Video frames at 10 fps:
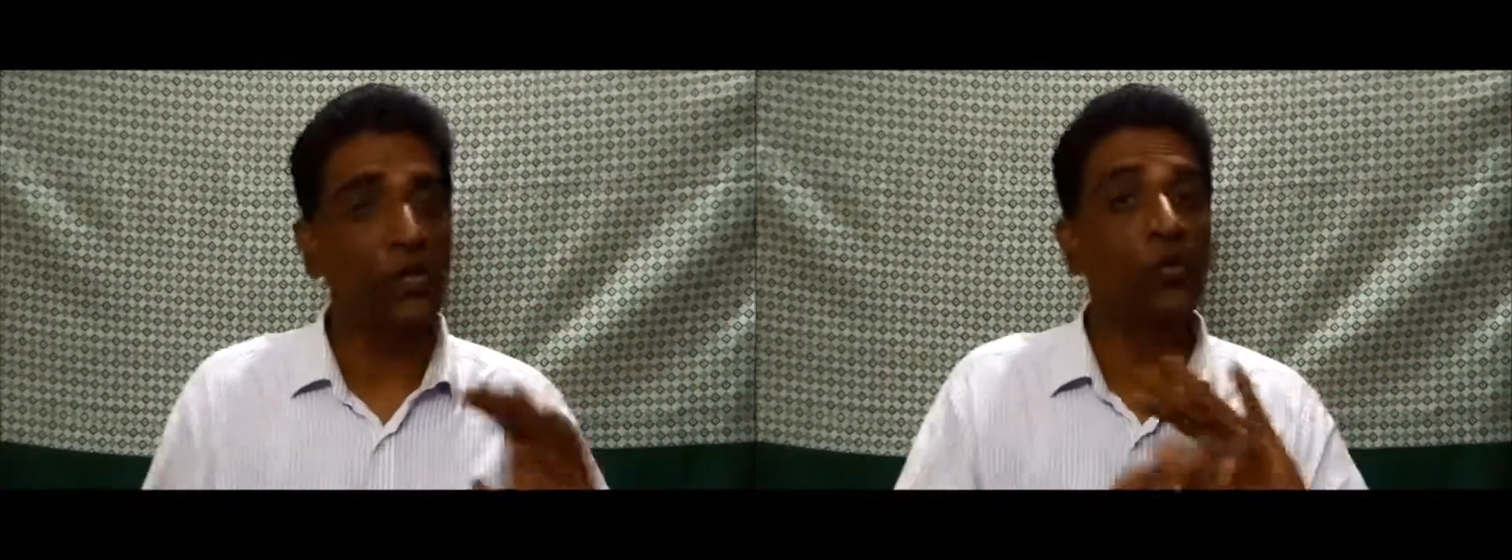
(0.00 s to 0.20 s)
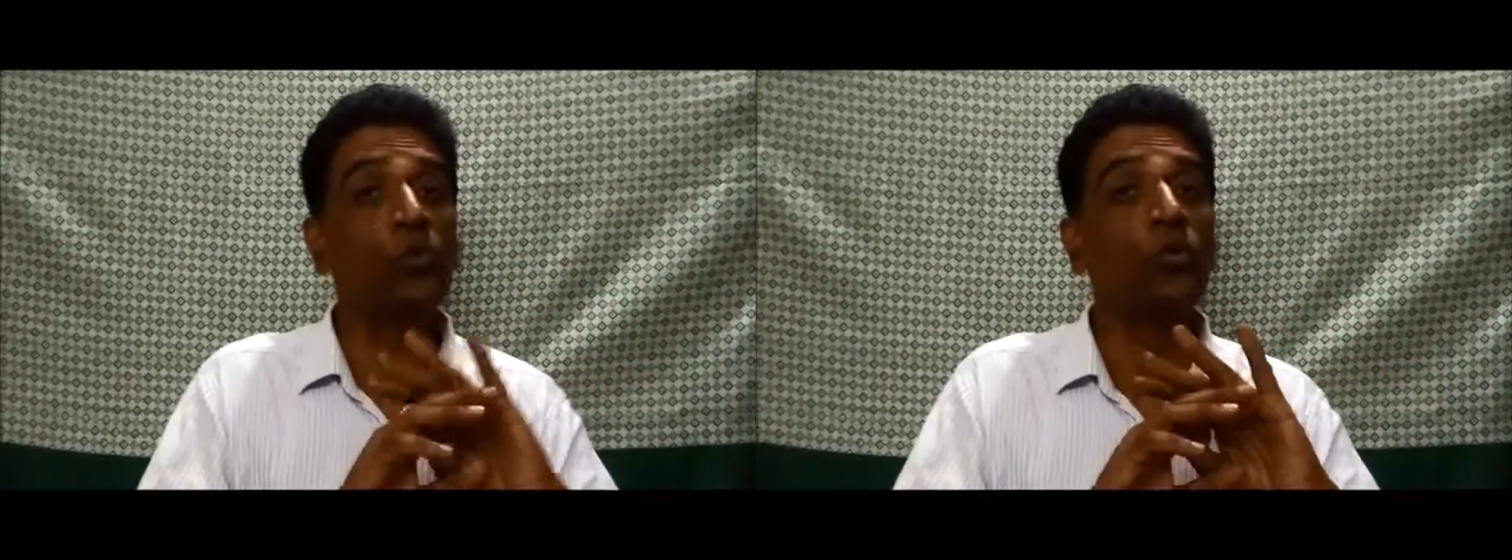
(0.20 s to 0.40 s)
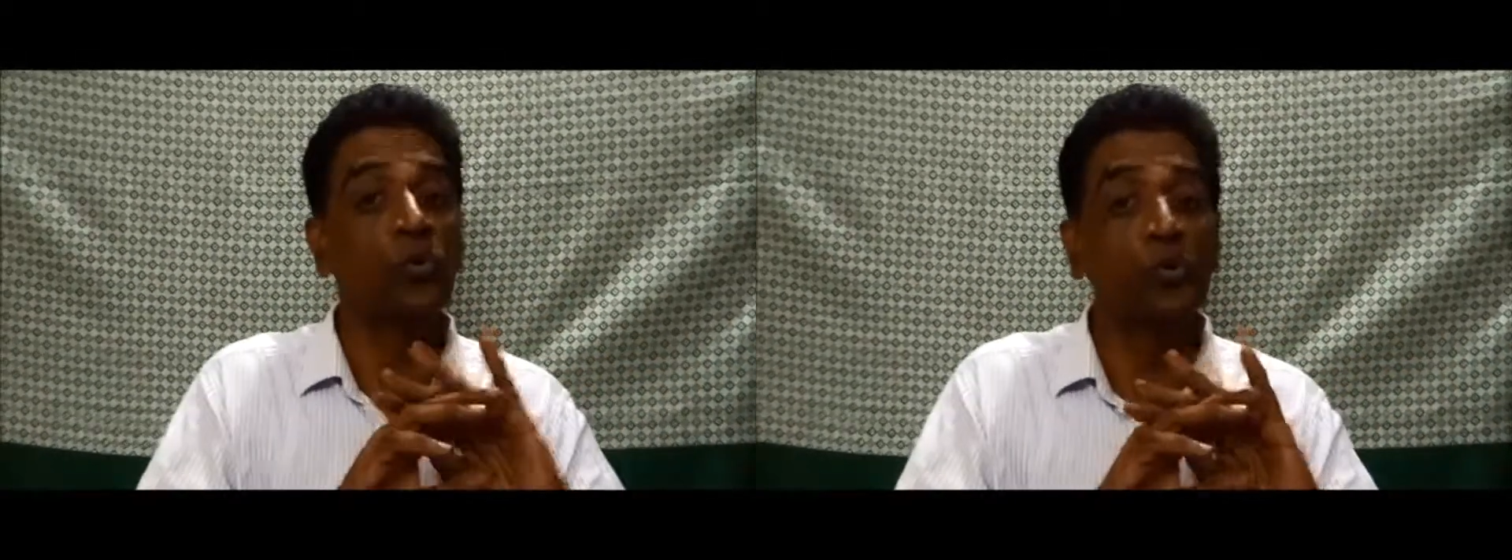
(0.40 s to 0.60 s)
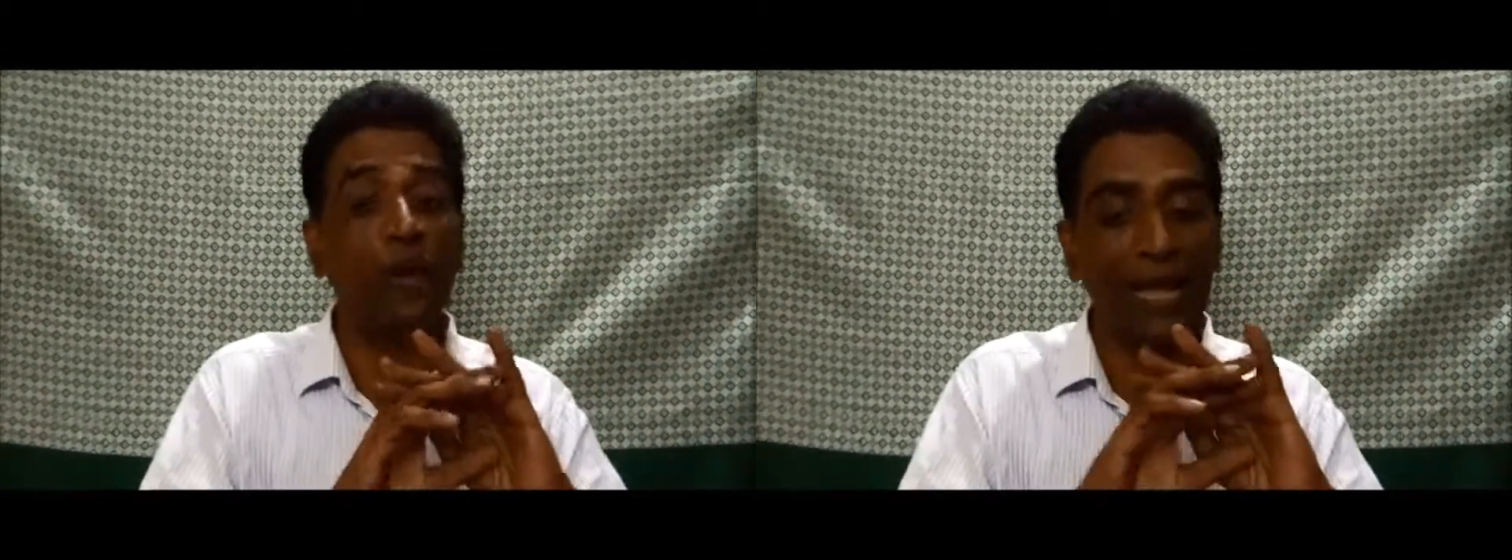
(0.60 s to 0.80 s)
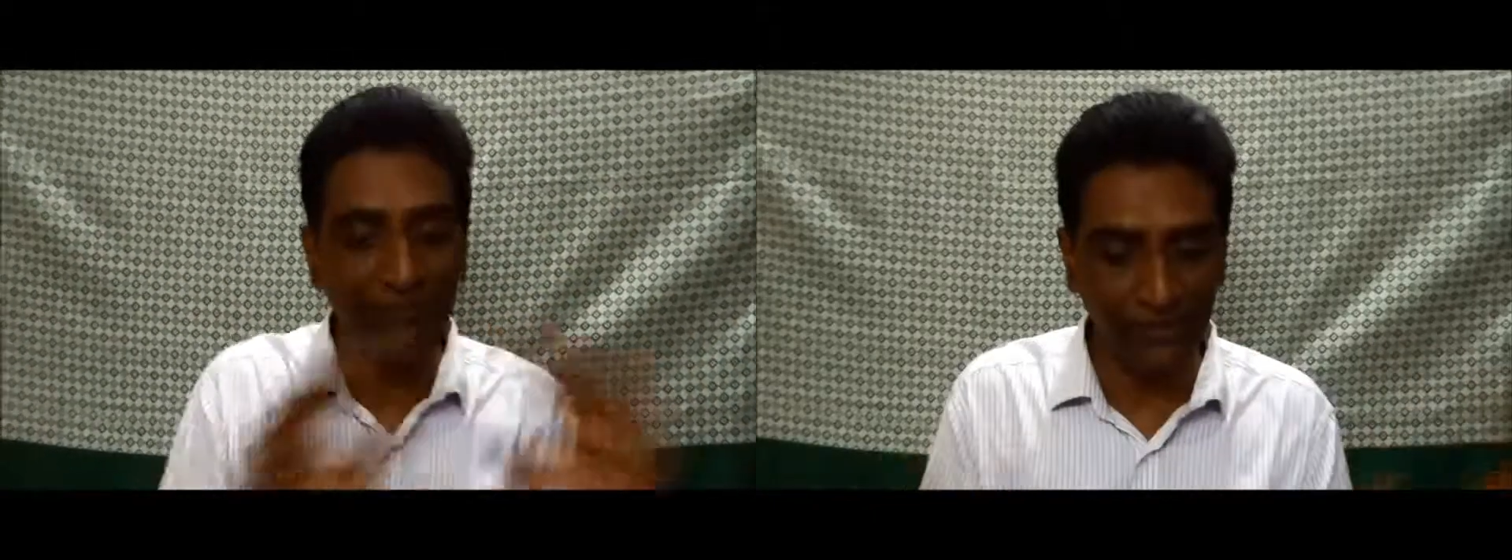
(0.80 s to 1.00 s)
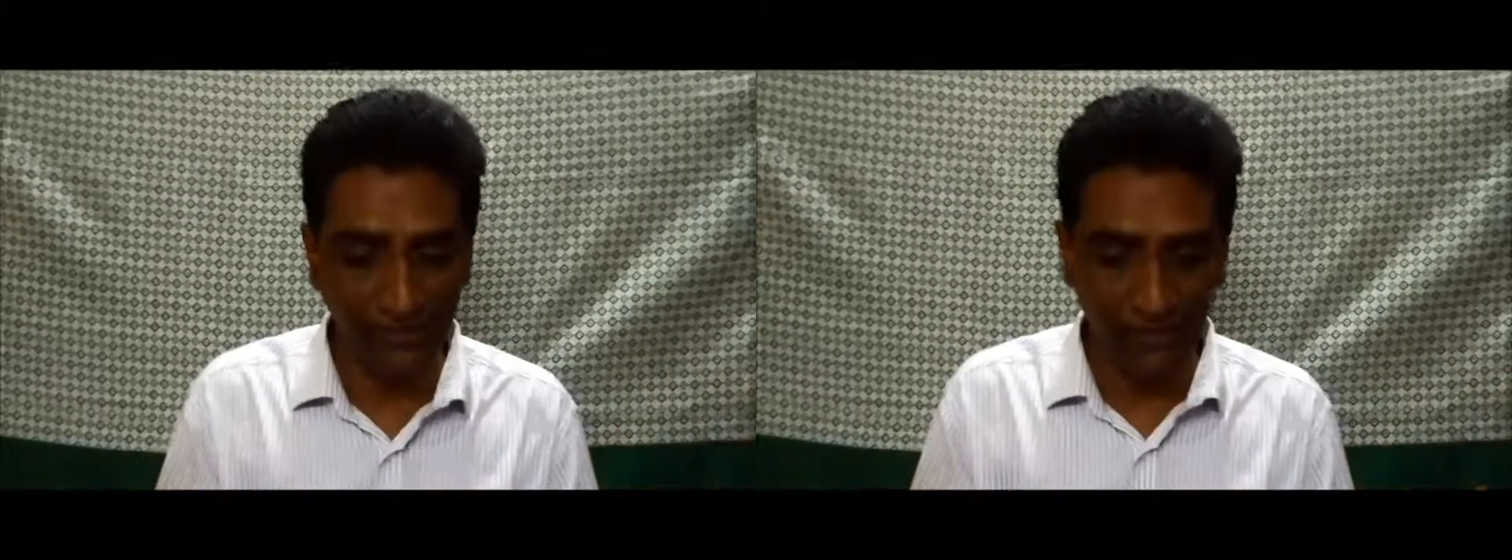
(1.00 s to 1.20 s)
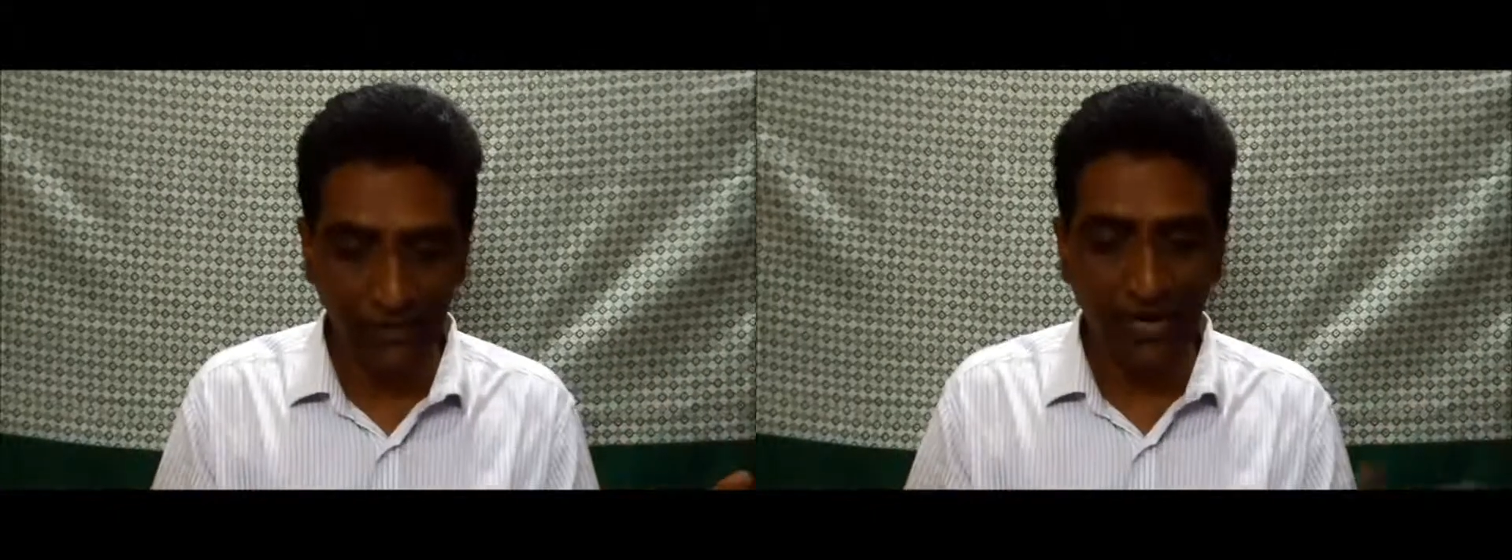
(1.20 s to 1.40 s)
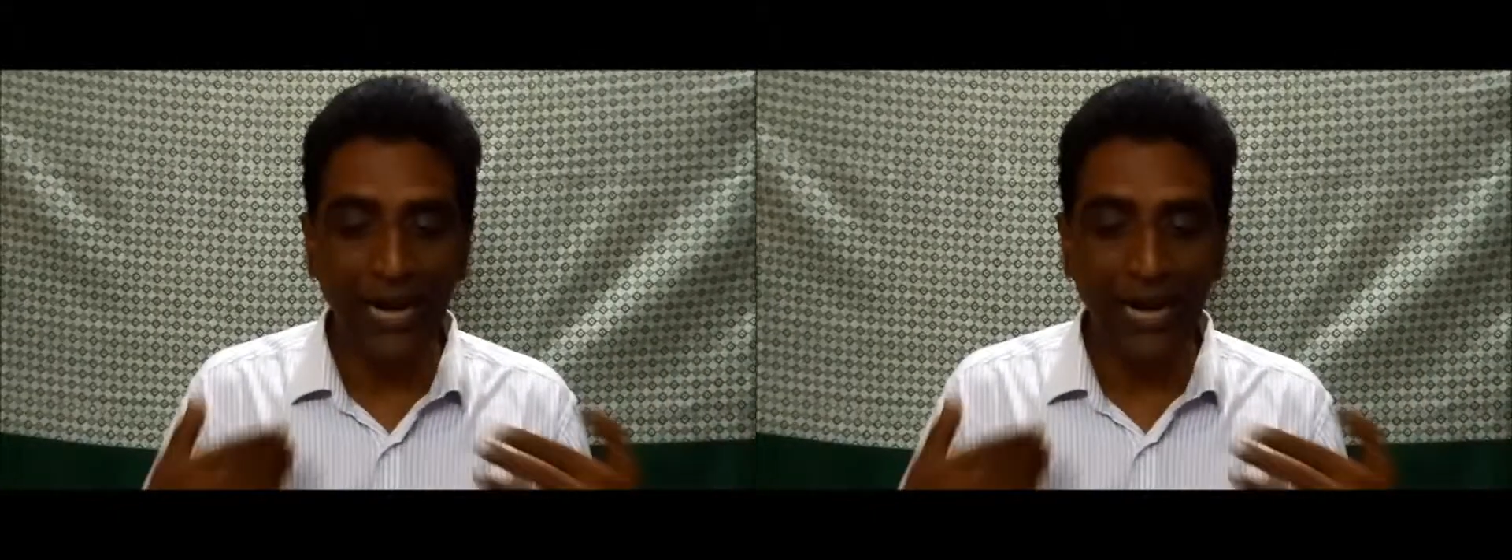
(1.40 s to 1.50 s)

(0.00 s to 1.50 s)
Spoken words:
to whoever